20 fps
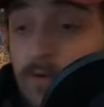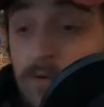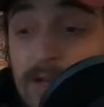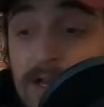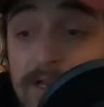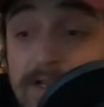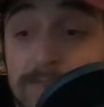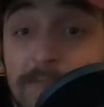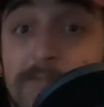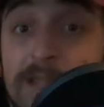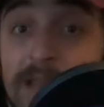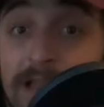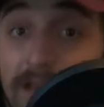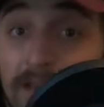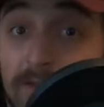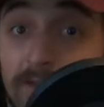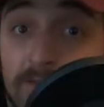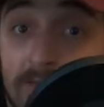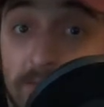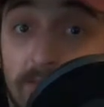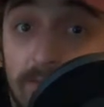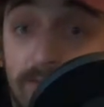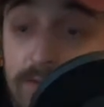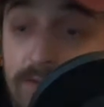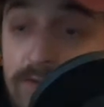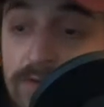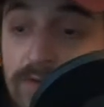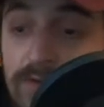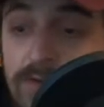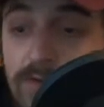you guys planning for your
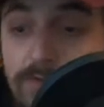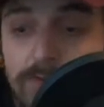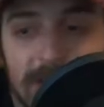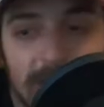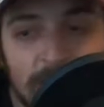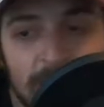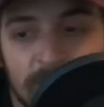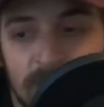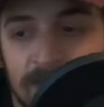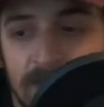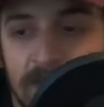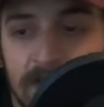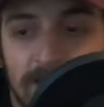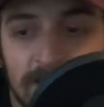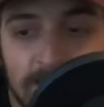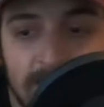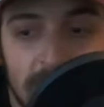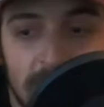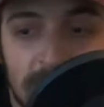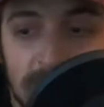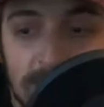first trip, and we're going to get into all